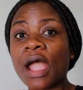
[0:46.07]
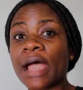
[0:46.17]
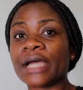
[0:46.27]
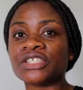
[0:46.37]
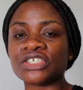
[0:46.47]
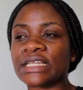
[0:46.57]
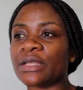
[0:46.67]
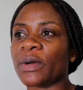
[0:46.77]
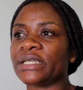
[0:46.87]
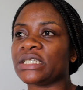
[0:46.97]
I
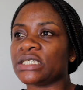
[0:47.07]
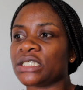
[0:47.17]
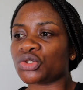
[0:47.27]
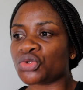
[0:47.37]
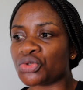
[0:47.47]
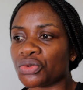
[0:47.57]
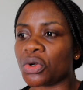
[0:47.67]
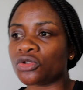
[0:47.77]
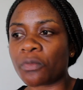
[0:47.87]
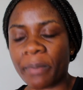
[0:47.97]
urgently wanted to
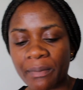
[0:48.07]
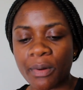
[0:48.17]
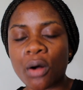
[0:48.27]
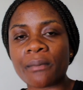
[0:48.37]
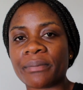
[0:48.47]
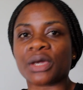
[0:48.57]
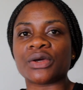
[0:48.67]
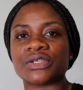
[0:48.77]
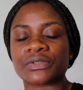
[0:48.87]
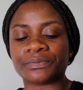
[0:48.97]
go to Pep Home
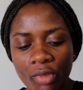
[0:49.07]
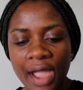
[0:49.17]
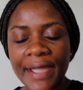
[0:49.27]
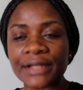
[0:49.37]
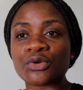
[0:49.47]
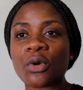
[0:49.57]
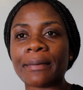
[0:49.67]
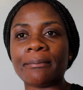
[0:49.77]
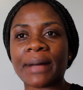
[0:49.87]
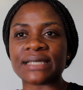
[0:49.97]
because I had to go
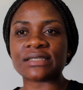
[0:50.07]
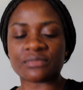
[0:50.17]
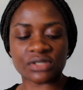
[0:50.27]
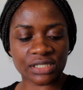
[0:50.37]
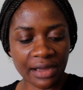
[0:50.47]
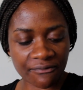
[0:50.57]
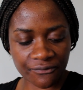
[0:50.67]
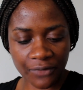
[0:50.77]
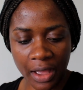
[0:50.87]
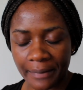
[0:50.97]
and buy some
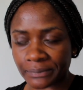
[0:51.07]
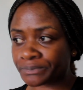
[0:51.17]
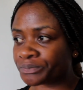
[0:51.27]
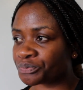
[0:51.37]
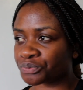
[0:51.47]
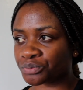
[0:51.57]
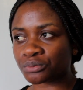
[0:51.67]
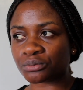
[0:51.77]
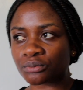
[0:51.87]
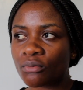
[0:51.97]
stuff um,
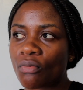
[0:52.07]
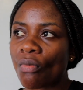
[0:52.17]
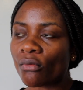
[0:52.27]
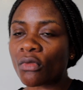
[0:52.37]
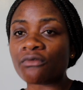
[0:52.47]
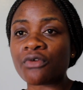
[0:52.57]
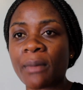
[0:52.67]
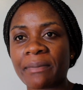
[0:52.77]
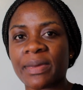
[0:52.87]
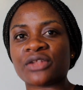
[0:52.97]
for
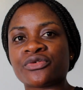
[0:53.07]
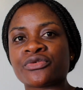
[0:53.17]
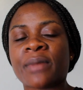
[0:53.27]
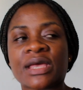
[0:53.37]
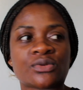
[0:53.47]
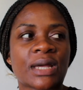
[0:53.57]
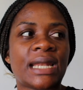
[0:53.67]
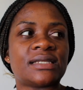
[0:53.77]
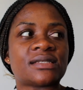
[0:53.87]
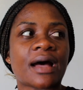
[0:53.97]
my bedroom as
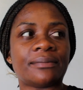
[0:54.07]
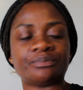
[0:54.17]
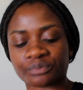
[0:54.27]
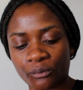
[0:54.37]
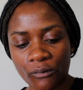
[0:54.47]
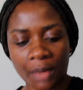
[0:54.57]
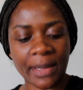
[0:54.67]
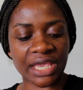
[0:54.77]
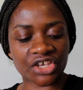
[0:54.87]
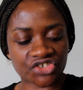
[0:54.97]
well as um,
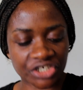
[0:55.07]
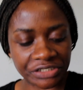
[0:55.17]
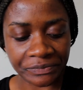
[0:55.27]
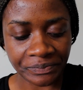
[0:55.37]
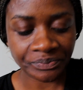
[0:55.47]
my kitchen.